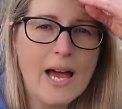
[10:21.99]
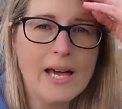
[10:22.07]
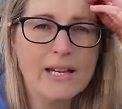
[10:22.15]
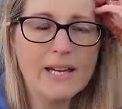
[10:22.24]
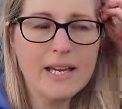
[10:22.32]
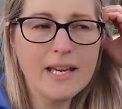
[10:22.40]

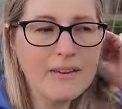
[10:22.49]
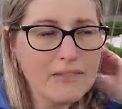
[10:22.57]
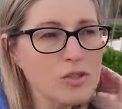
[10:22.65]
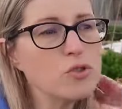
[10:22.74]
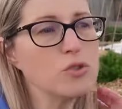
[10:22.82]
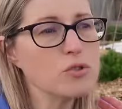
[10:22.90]
and a uh,
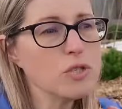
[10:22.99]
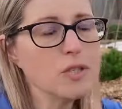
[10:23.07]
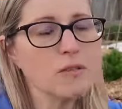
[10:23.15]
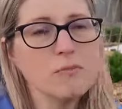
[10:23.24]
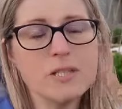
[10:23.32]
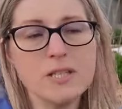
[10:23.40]
heavy
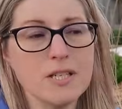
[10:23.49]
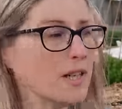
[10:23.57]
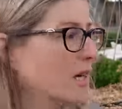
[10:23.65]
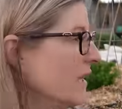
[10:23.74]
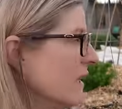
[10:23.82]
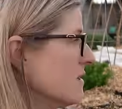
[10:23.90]
duty
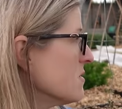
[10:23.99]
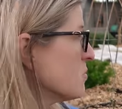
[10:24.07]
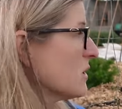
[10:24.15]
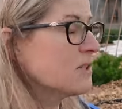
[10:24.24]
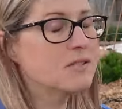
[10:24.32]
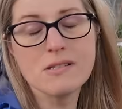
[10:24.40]
material as
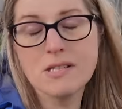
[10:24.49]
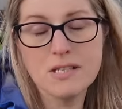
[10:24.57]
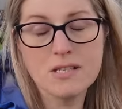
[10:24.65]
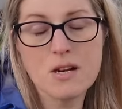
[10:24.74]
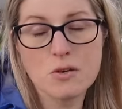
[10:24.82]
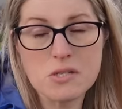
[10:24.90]
we can see
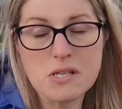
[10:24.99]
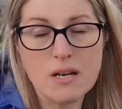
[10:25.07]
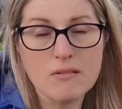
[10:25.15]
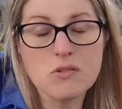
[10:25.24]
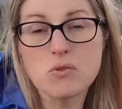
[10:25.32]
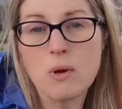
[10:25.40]
it
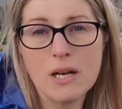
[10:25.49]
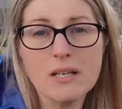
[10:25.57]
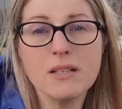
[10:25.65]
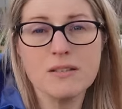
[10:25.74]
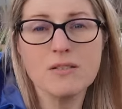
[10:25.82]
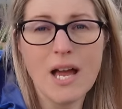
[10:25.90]
ourselves as well.
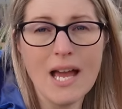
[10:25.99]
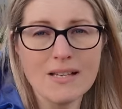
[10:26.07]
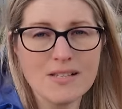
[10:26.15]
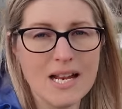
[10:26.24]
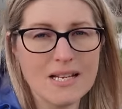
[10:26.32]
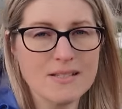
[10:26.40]
It
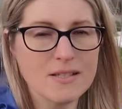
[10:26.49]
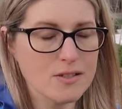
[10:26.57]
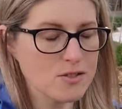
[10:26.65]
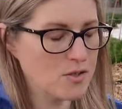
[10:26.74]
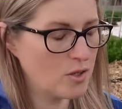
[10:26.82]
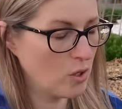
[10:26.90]
has lasted
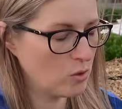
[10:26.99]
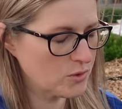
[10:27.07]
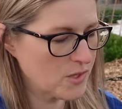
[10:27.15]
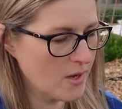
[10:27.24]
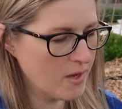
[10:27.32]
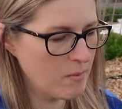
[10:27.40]
us a long
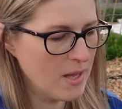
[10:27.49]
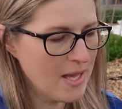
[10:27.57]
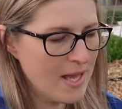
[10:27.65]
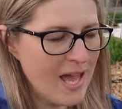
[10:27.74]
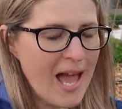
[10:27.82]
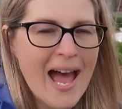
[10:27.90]
time
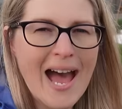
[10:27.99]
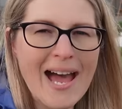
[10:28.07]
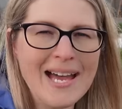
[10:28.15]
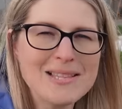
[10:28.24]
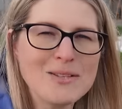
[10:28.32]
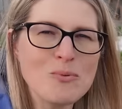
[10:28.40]

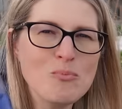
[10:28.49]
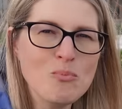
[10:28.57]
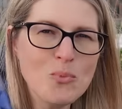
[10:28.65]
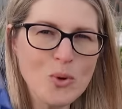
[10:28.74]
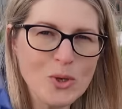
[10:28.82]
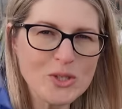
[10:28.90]
and
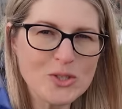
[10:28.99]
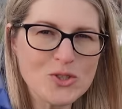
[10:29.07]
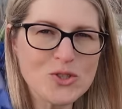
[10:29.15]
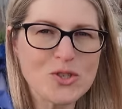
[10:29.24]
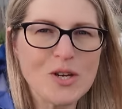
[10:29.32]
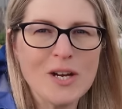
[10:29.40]

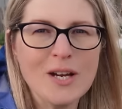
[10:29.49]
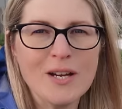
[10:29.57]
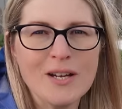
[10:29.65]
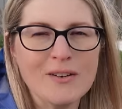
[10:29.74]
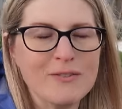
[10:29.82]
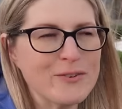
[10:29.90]
mulch
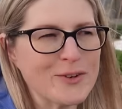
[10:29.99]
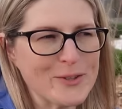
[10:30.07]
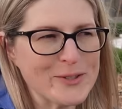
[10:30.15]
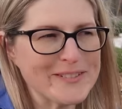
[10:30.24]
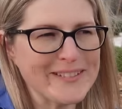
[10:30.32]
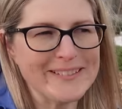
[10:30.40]
for
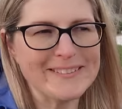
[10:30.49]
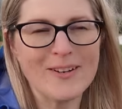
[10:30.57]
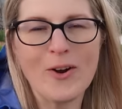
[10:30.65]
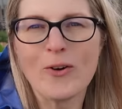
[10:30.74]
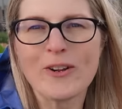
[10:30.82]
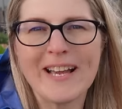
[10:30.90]
us as
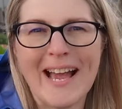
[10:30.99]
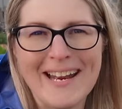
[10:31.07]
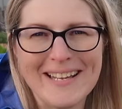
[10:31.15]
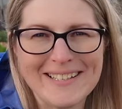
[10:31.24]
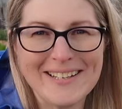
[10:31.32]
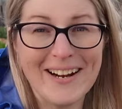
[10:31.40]
organic